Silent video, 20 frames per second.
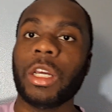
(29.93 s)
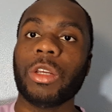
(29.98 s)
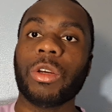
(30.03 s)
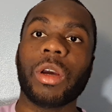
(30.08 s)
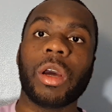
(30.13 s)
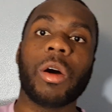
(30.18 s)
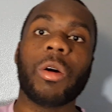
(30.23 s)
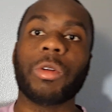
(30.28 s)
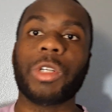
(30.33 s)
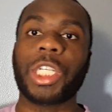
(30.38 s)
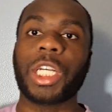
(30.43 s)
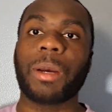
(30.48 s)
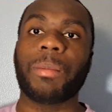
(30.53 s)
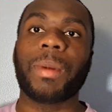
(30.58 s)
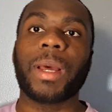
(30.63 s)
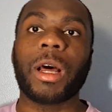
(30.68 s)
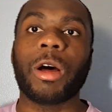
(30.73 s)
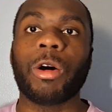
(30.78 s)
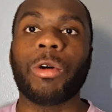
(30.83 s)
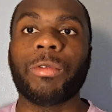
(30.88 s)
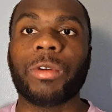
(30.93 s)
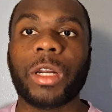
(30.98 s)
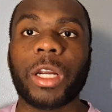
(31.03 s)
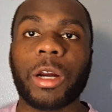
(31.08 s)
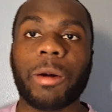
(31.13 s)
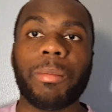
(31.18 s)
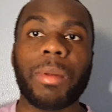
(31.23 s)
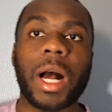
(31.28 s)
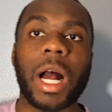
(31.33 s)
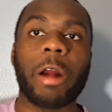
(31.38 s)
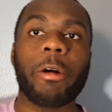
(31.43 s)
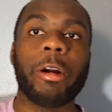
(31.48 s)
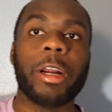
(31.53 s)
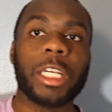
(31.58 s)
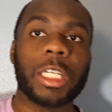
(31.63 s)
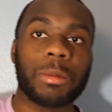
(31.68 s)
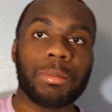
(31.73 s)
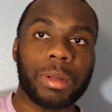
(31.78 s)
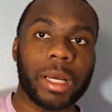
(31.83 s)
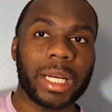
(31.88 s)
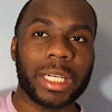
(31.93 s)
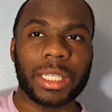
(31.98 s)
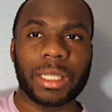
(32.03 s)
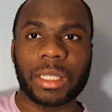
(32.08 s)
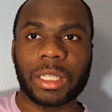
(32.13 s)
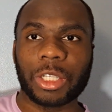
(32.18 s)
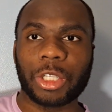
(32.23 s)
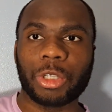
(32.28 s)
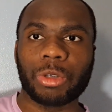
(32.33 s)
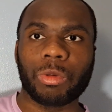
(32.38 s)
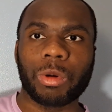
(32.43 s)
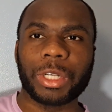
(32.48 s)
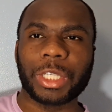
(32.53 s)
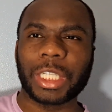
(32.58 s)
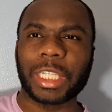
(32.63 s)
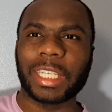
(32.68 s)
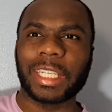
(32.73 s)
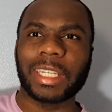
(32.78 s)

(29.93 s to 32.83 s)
You can go check me out over there. But I already explained the situation